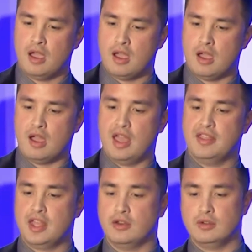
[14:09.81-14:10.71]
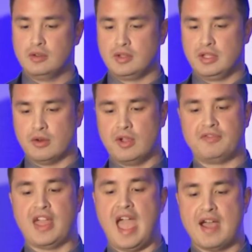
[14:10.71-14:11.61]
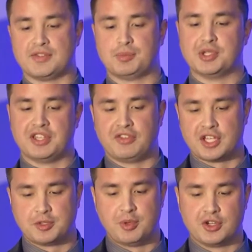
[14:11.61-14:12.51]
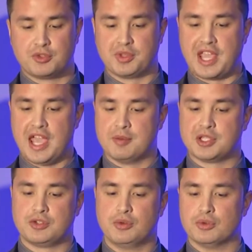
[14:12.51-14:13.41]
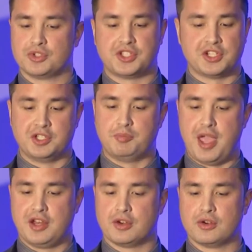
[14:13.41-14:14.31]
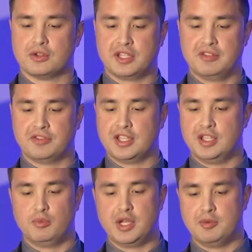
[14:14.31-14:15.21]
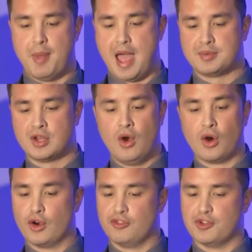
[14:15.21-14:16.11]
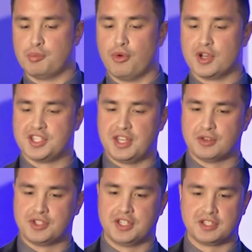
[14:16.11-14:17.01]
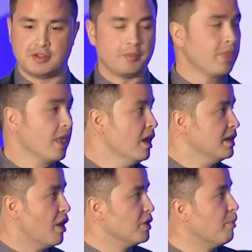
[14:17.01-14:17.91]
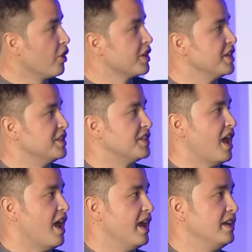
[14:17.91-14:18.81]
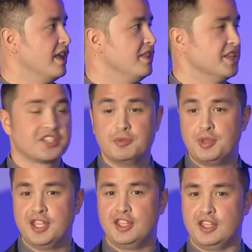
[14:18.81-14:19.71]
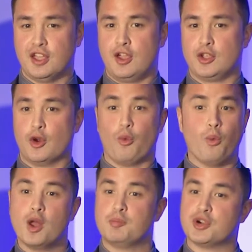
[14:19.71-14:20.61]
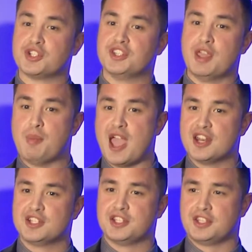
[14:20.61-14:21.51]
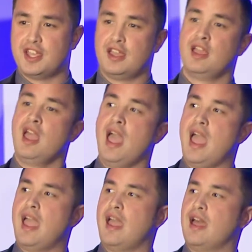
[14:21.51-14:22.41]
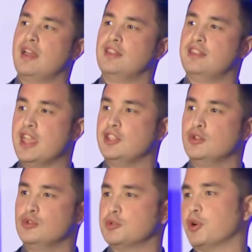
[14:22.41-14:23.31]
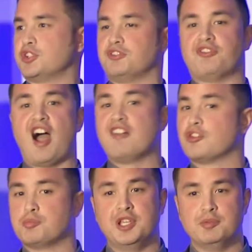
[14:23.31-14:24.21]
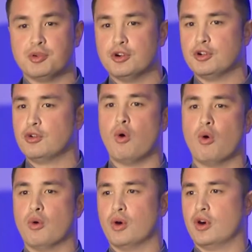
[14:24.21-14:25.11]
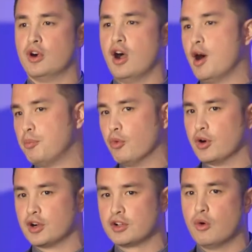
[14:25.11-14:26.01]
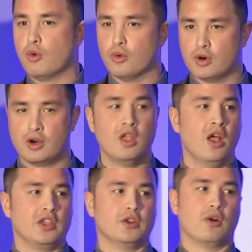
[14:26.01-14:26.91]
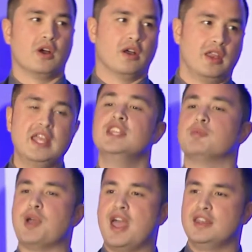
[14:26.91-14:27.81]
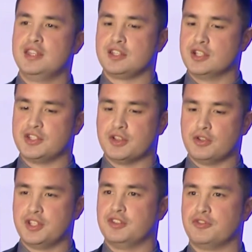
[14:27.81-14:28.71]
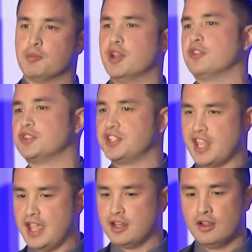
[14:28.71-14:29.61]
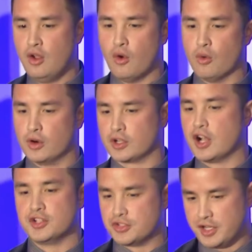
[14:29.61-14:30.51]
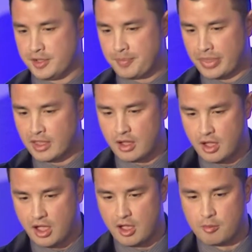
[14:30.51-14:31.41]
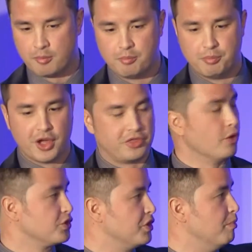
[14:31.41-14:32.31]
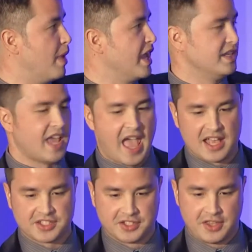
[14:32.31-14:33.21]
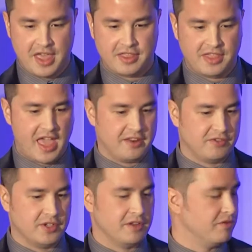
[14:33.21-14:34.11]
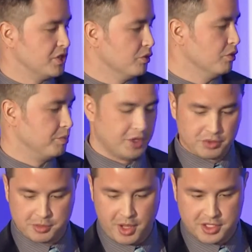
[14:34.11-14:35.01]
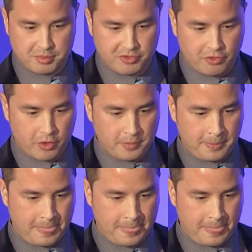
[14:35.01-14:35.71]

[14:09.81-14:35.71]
And then, if they have specific experience with cannabis tools such as Baker, Leafly, Weed Maps, or even a point of sale system. Now on the marketing side, this can be, one person that manages it and they use a bunch of Fiverr people or Upwork or, an independent consultant from another state or country. But those are the main tasks that individual would be responsible for.